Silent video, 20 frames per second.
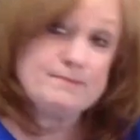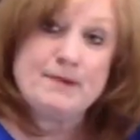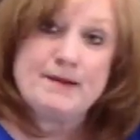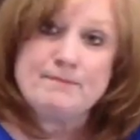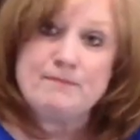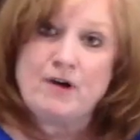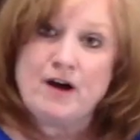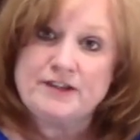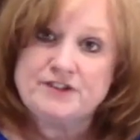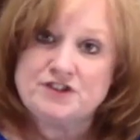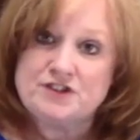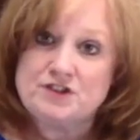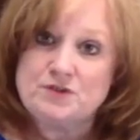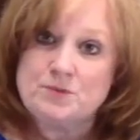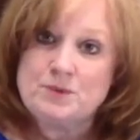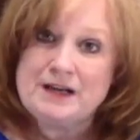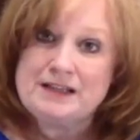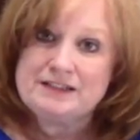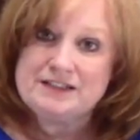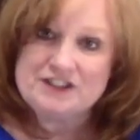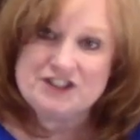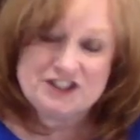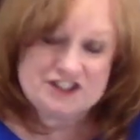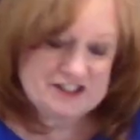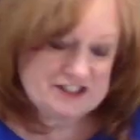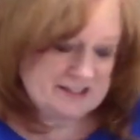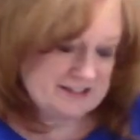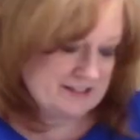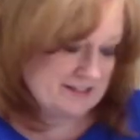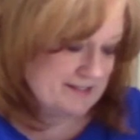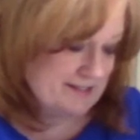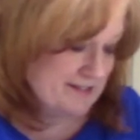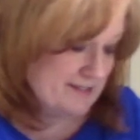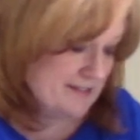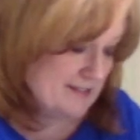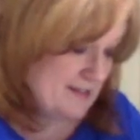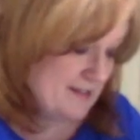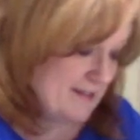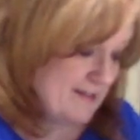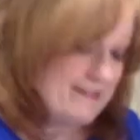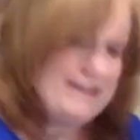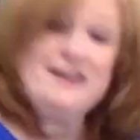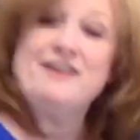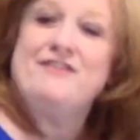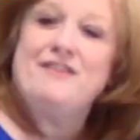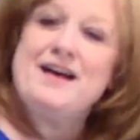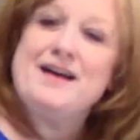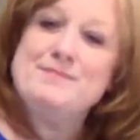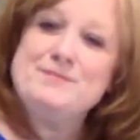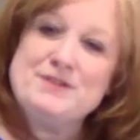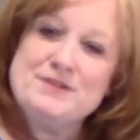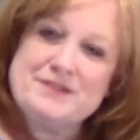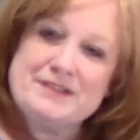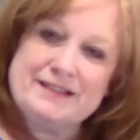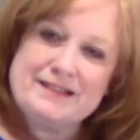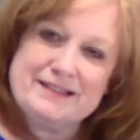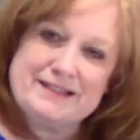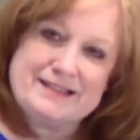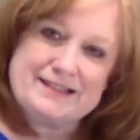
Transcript: my mozzarella cheese. Now I'm using the